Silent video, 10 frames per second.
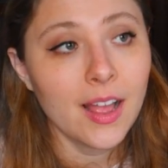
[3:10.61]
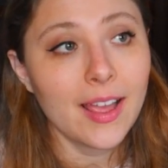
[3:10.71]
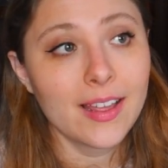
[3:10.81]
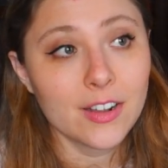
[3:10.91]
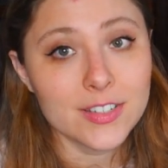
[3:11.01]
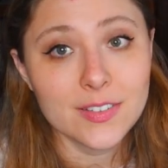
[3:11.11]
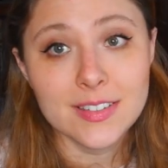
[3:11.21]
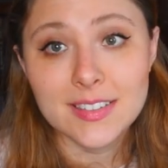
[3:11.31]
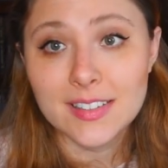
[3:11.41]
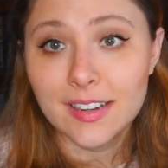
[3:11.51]
And also
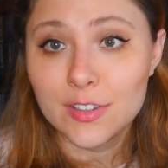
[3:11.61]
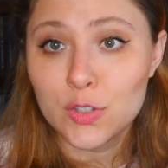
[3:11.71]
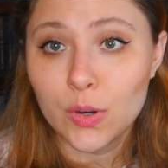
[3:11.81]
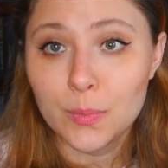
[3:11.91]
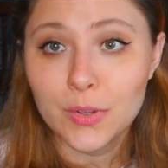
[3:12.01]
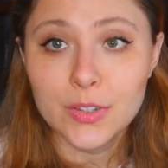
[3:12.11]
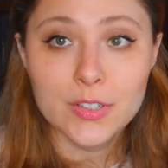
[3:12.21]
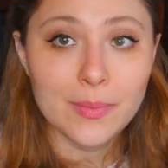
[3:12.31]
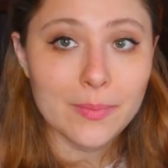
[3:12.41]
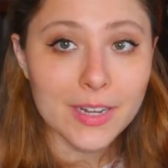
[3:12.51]
this is a nice short book,
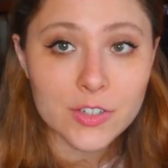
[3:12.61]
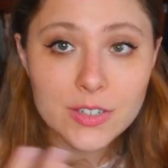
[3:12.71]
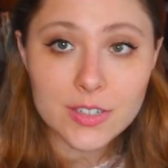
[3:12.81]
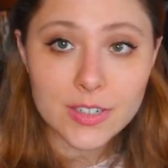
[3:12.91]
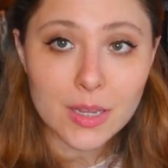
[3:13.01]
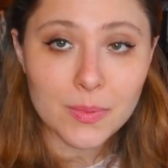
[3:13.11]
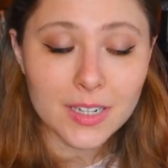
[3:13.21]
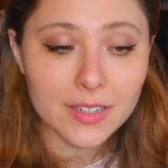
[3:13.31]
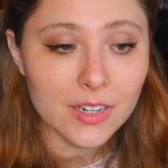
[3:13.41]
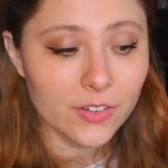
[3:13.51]
so my patrons are keeping
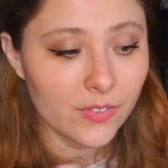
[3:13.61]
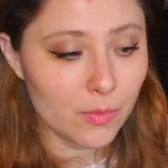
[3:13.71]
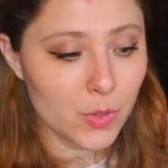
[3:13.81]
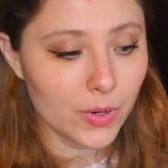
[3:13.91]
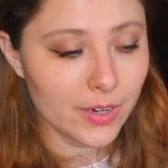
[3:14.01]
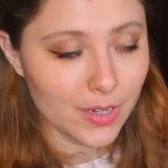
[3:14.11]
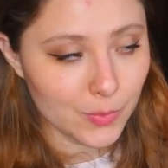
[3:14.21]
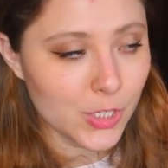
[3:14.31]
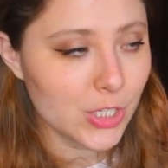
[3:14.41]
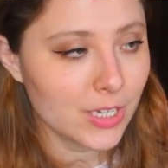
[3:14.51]
it light for February. I
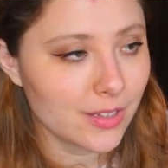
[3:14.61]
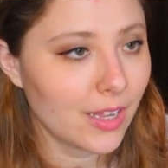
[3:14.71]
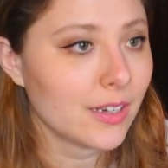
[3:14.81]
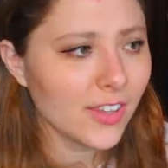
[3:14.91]
appreciate that.